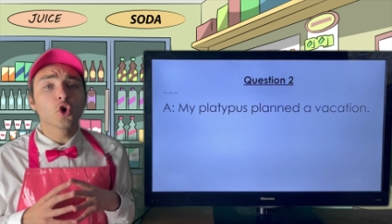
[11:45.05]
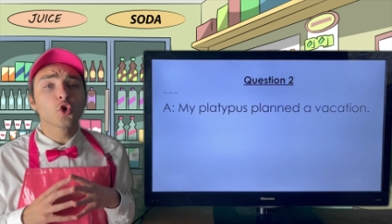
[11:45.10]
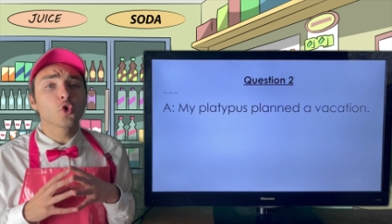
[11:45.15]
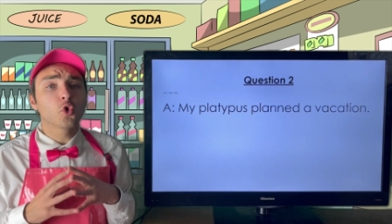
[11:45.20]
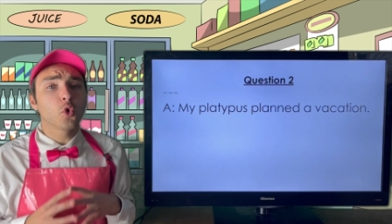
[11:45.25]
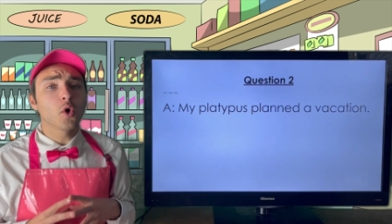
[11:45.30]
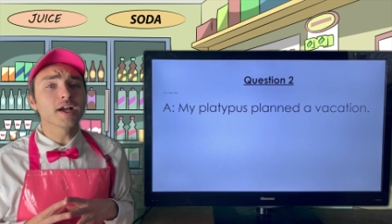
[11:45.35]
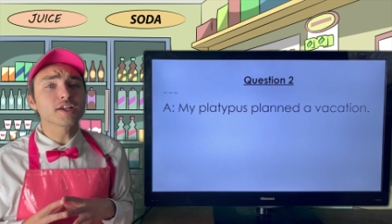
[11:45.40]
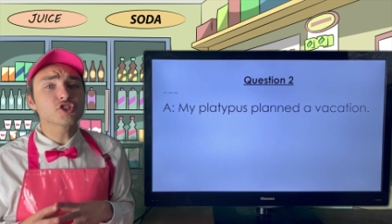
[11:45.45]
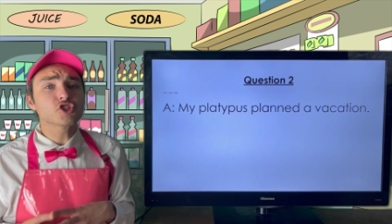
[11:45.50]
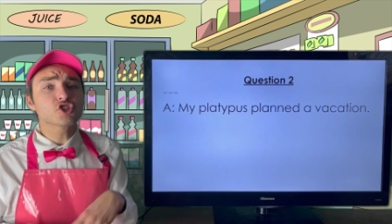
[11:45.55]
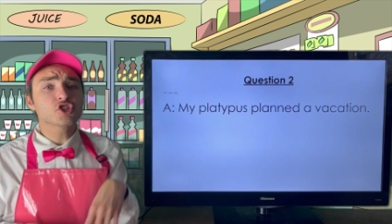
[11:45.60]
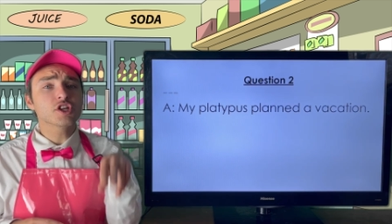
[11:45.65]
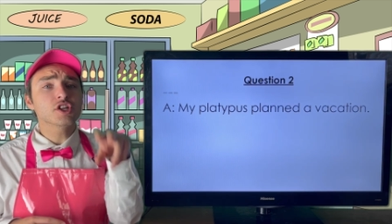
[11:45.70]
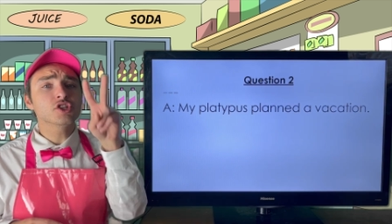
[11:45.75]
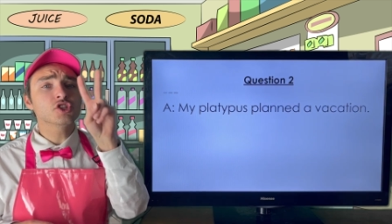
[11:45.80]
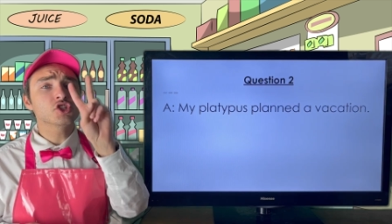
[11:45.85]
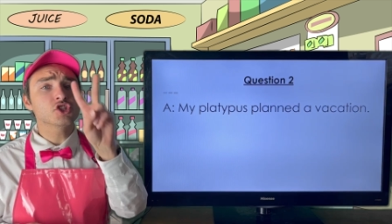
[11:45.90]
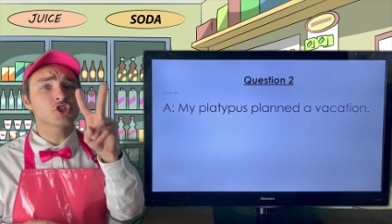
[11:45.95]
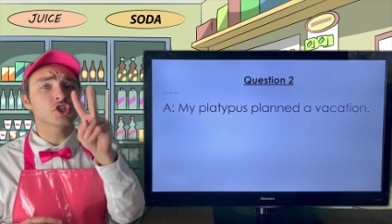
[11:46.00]

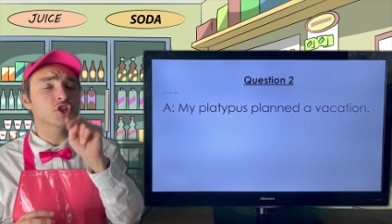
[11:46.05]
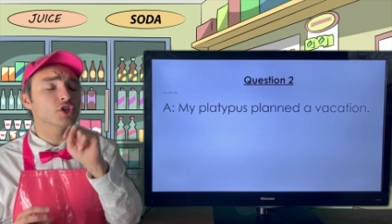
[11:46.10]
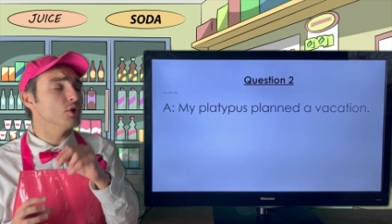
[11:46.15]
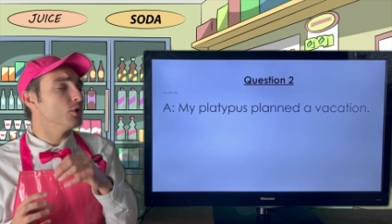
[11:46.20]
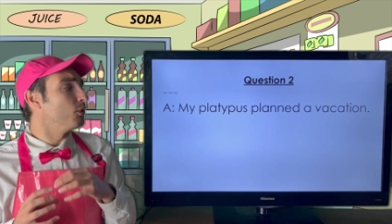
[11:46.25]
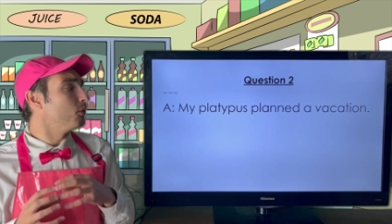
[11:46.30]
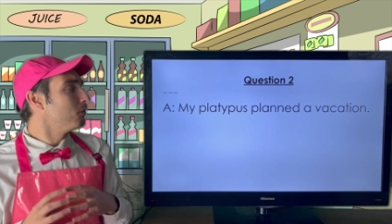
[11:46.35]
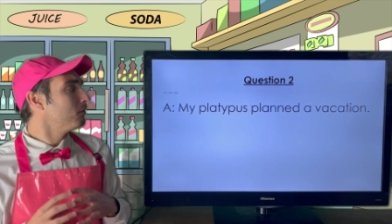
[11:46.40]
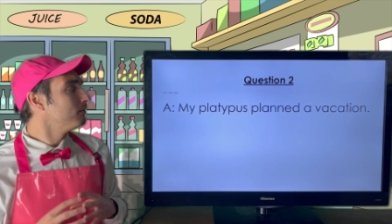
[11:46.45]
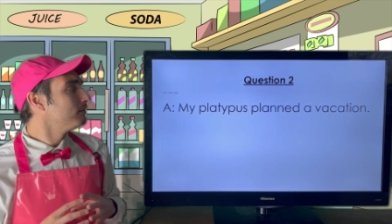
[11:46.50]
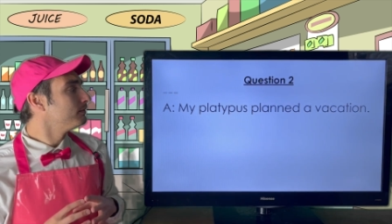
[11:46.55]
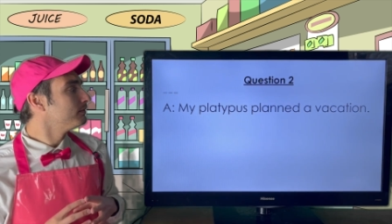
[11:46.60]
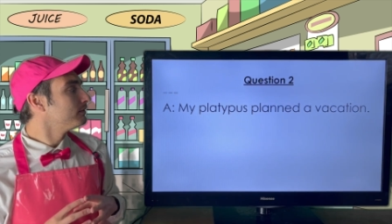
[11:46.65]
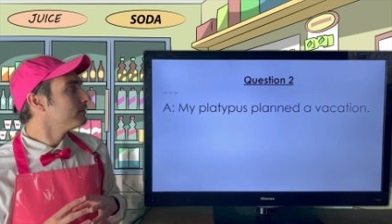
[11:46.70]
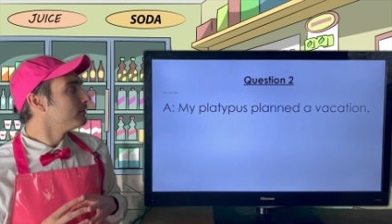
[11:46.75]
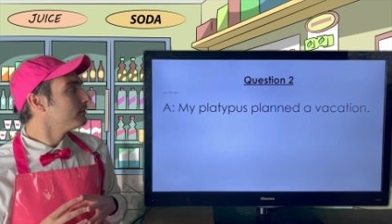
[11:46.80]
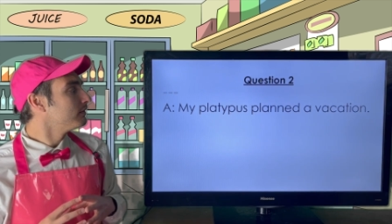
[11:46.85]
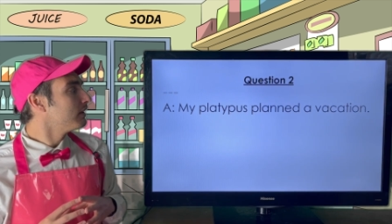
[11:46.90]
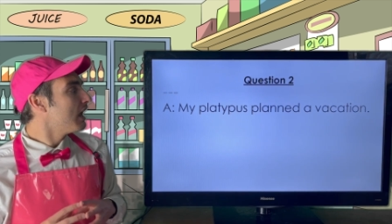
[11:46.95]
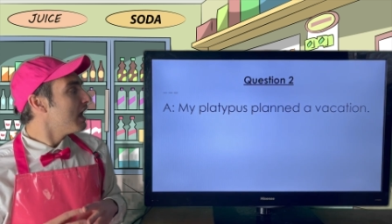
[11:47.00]
Question 2.
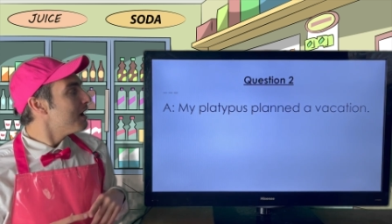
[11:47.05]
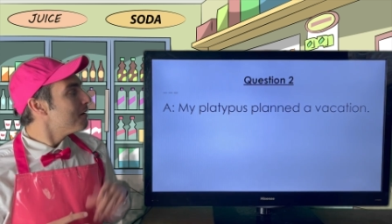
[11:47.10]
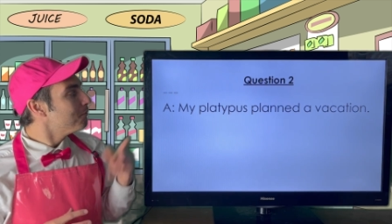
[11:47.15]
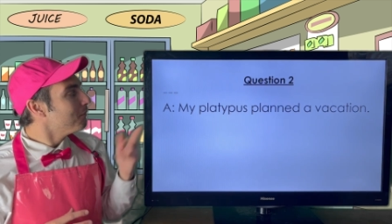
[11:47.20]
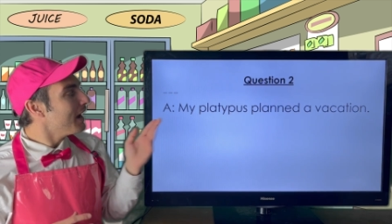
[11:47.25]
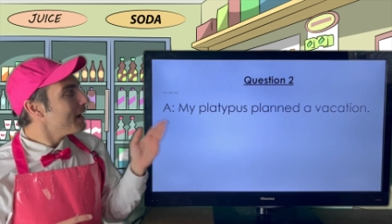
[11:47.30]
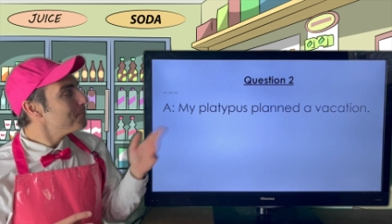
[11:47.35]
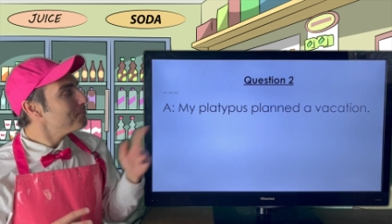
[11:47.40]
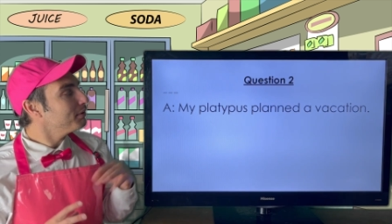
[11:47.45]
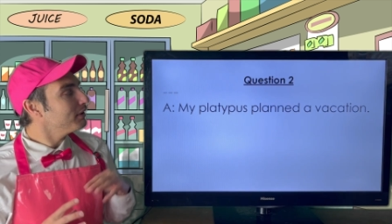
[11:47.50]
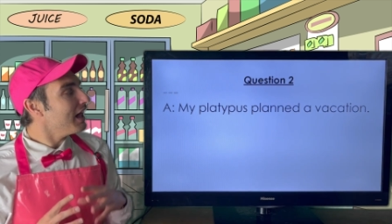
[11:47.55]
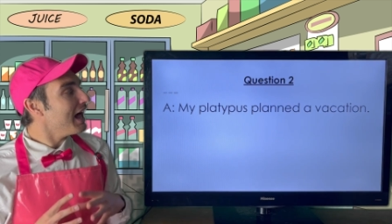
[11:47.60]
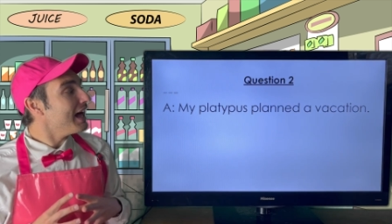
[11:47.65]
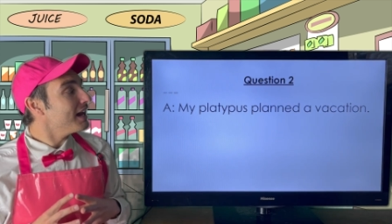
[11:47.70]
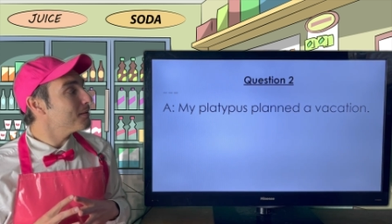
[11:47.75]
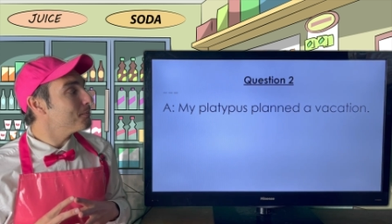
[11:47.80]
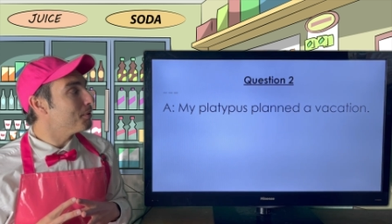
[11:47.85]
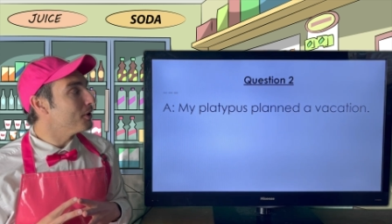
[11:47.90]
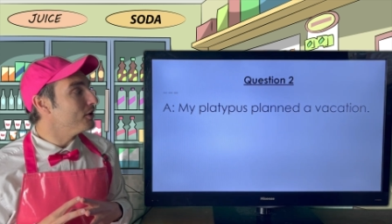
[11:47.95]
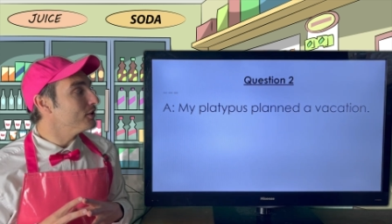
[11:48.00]
My
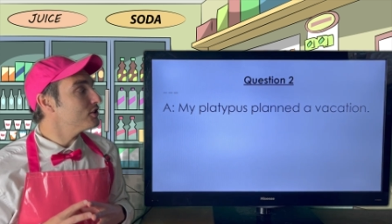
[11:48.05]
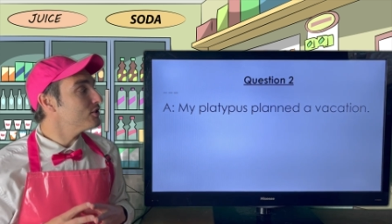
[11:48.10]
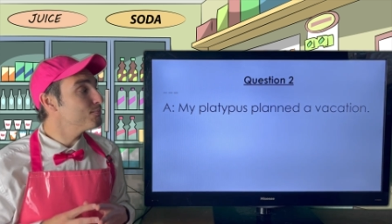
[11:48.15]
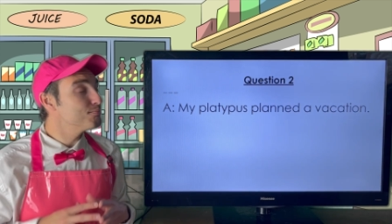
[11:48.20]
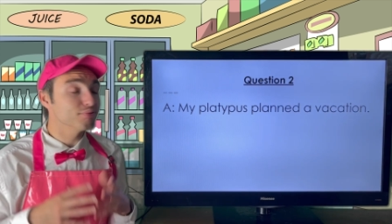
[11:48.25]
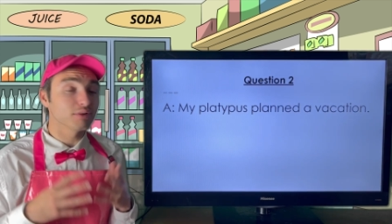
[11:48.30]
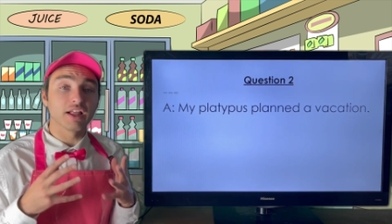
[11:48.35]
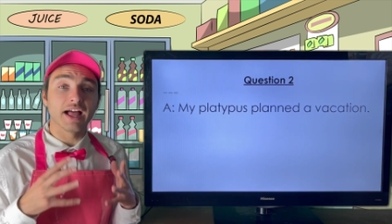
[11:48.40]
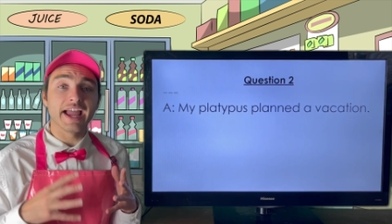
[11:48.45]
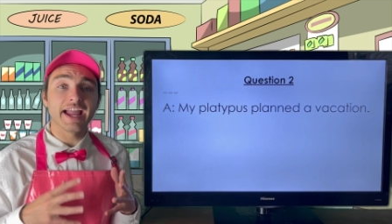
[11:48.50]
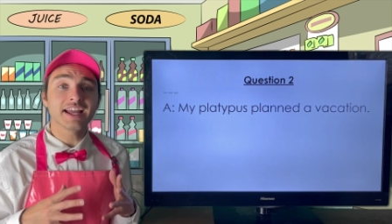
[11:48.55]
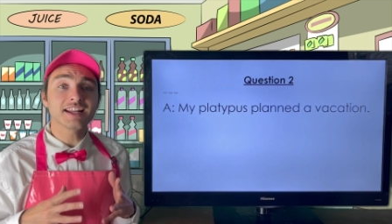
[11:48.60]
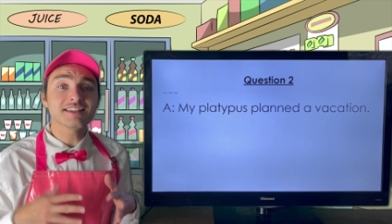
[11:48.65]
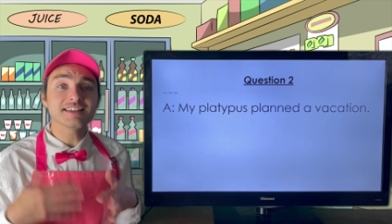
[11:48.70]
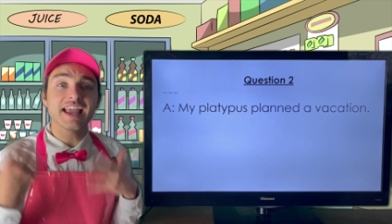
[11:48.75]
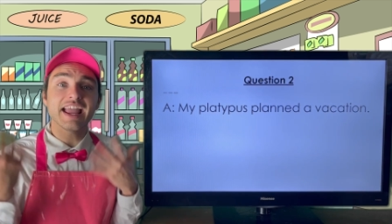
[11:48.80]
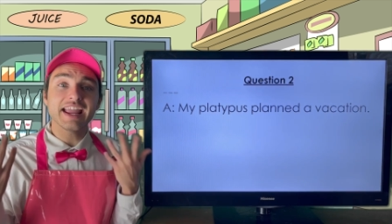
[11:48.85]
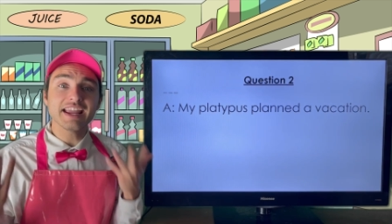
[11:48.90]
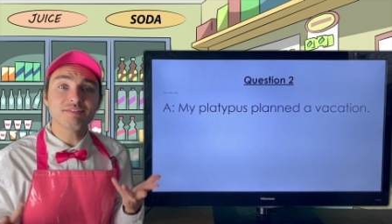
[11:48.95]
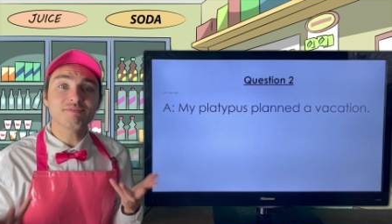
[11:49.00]
platypus
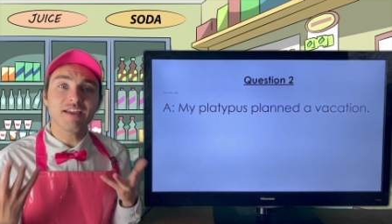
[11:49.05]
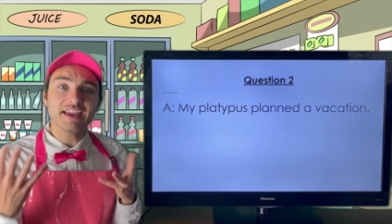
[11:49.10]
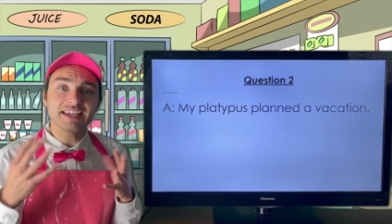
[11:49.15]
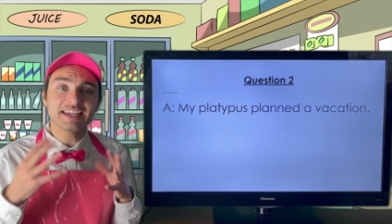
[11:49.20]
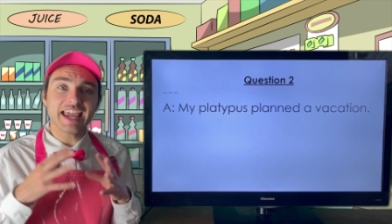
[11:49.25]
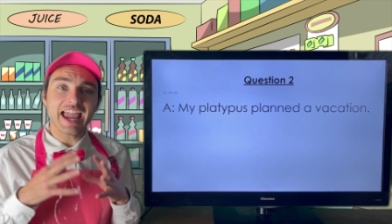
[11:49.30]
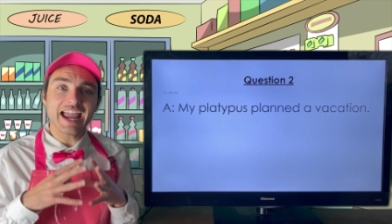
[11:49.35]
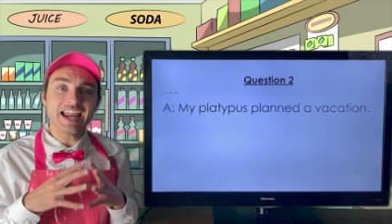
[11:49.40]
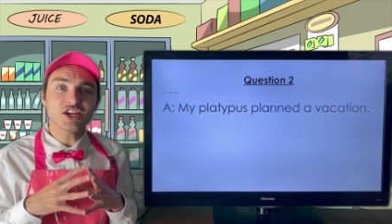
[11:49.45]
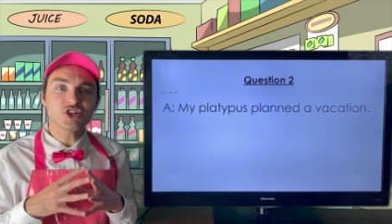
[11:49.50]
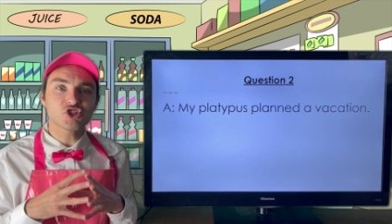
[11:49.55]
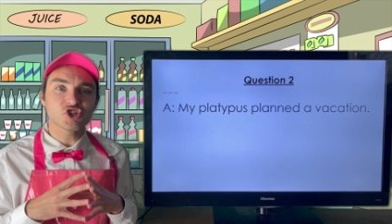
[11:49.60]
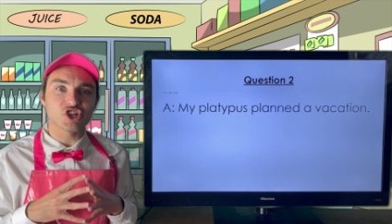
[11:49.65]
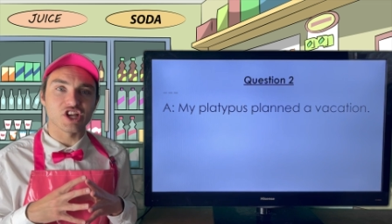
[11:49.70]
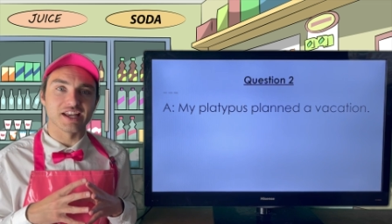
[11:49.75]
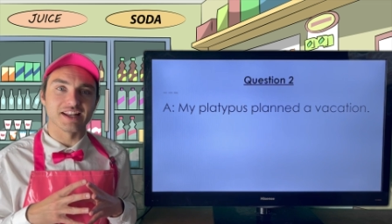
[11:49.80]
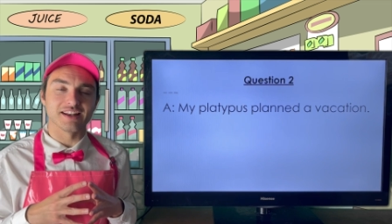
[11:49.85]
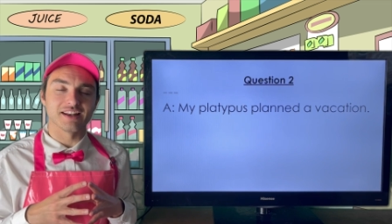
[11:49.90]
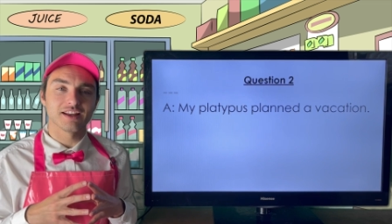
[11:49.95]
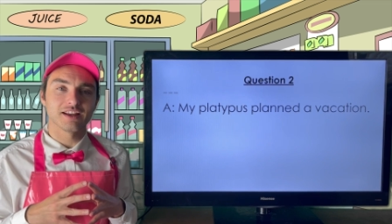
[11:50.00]
planned a
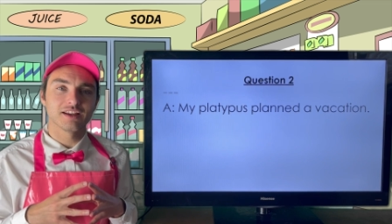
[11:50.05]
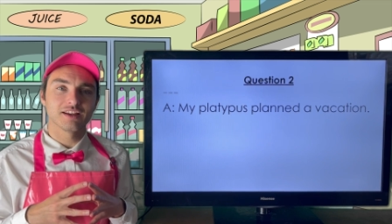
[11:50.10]
vacation.